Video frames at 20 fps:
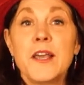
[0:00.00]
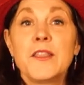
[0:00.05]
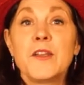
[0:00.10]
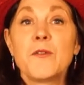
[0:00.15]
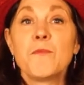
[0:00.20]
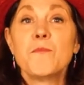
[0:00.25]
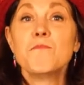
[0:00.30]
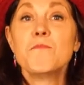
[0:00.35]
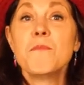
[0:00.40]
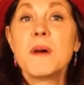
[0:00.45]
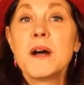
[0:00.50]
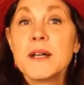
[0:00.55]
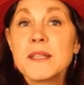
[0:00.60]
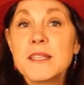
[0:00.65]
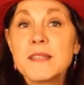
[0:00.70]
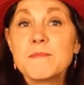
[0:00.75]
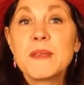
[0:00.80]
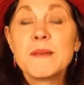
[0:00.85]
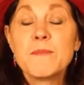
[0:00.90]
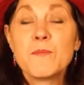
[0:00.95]
There
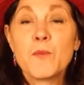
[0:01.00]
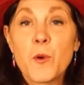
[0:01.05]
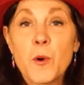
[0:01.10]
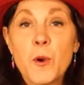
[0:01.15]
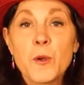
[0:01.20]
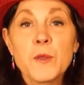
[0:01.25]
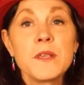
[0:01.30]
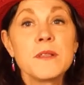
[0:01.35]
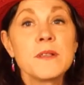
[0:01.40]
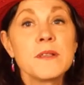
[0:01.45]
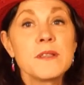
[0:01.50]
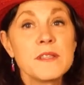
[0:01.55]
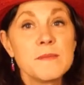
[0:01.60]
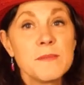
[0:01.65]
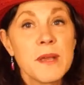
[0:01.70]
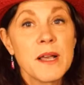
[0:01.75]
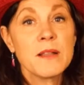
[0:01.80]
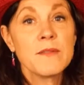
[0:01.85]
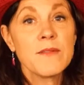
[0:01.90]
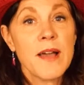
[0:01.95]
must be more than the
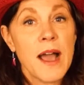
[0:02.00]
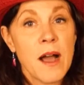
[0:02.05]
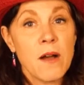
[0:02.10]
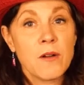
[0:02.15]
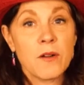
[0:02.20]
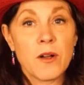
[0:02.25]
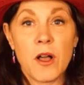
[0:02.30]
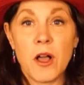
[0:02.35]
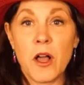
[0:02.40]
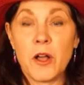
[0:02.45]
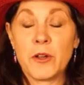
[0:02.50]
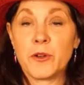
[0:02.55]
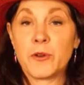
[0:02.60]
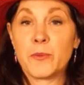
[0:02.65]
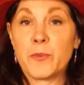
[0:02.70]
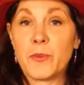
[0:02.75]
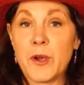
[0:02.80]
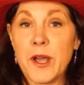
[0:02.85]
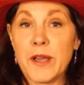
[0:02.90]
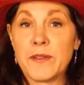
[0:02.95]
smell of alcohol in your
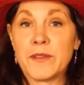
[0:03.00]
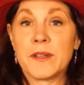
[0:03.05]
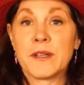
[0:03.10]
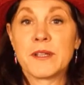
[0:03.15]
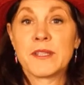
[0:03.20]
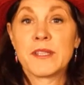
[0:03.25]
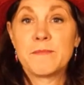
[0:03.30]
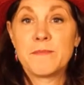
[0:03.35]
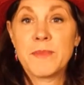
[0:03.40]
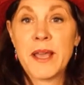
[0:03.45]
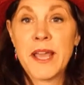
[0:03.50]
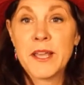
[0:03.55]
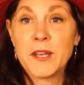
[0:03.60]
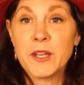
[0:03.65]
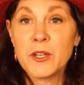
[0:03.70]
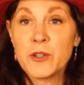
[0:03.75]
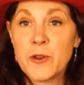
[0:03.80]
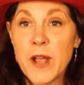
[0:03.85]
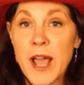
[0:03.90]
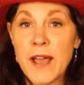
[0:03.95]
breath to expand
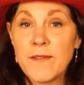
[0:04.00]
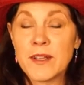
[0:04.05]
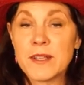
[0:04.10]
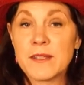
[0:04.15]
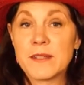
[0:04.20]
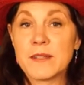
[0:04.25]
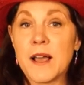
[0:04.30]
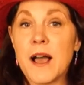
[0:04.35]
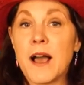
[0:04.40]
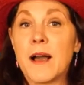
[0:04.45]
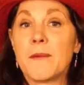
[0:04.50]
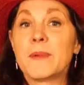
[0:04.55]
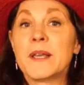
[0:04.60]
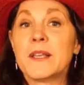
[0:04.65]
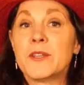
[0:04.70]
a traffic stop